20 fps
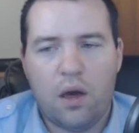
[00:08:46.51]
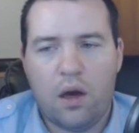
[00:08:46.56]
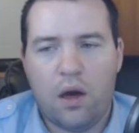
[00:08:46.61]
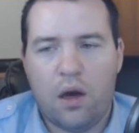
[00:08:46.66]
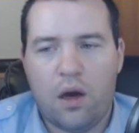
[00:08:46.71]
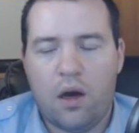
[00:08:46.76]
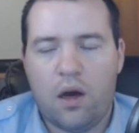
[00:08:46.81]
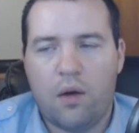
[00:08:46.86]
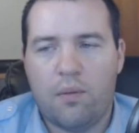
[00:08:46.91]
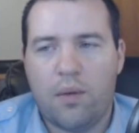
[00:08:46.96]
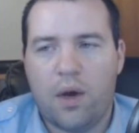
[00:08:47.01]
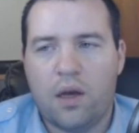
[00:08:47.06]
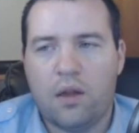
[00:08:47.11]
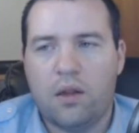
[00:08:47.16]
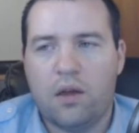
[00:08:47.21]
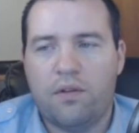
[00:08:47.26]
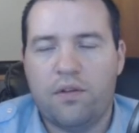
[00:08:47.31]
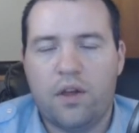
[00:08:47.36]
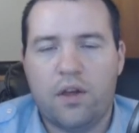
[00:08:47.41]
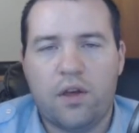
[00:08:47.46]
I
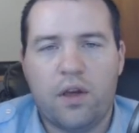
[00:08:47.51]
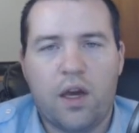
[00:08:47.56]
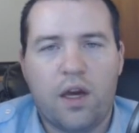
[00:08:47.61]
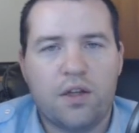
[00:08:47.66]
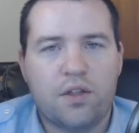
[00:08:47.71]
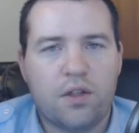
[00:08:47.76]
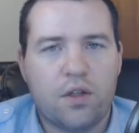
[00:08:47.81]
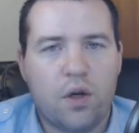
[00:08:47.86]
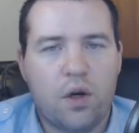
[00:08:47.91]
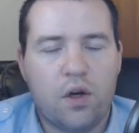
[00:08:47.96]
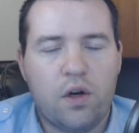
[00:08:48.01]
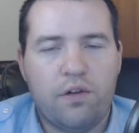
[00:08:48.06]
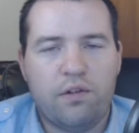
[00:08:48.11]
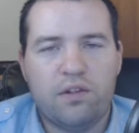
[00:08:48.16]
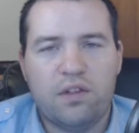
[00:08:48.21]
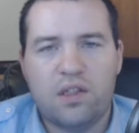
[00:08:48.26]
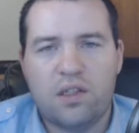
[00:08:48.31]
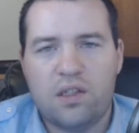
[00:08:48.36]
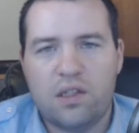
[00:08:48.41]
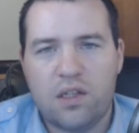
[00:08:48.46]
love that you guys are going
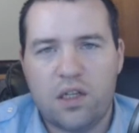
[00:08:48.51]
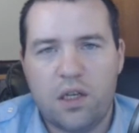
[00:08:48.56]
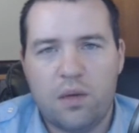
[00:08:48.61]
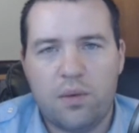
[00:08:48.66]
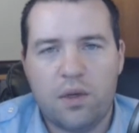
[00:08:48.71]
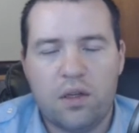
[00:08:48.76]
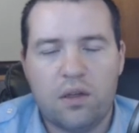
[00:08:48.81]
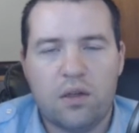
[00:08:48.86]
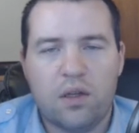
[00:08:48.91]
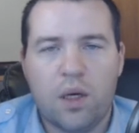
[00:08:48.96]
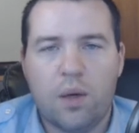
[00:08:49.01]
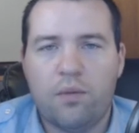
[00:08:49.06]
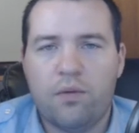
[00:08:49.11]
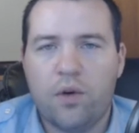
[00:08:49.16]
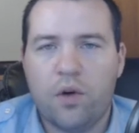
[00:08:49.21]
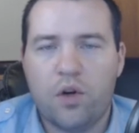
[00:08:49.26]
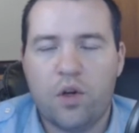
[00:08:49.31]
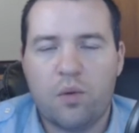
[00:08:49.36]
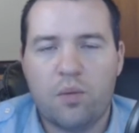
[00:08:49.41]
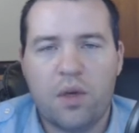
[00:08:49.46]
over to Steam It and
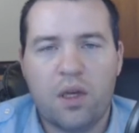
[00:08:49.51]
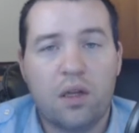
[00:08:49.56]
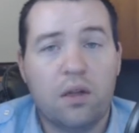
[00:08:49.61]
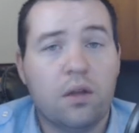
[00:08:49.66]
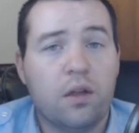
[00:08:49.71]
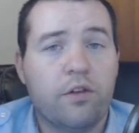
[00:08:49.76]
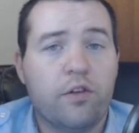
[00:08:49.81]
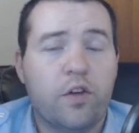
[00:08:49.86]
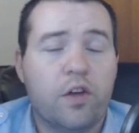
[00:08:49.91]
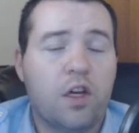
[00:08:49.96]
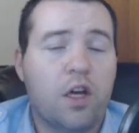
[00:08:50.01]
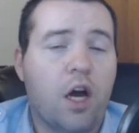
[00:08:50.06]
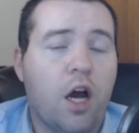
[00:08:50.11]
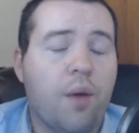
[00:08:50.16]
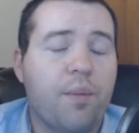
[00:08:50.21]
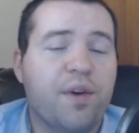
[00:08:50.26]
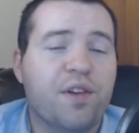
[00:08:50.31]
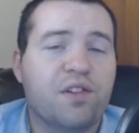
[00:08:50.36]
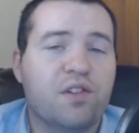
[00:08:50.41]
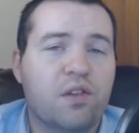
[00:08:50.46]
upvoting me and leaving
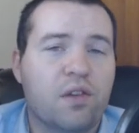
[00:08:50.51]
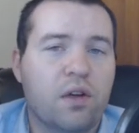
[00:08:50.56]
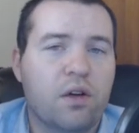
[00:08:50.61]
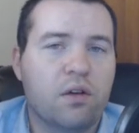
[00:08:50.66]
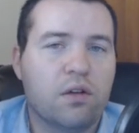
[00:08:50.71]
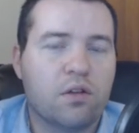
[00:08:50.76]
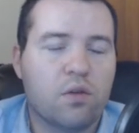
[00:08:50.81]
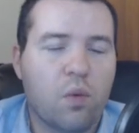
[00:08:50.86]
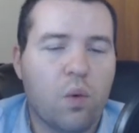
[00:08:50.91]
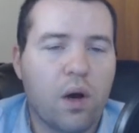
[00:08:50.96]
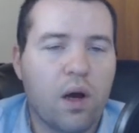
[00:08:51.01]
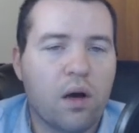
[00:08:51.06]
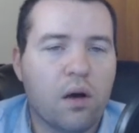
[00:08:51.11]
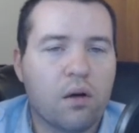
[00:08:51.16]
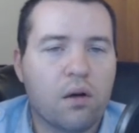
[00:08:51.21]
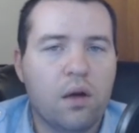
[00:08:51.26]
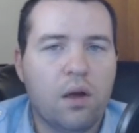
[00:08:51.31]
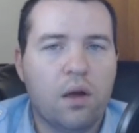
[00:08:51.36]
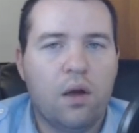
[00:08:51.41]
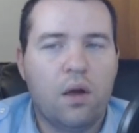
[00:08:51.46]
comments there as well.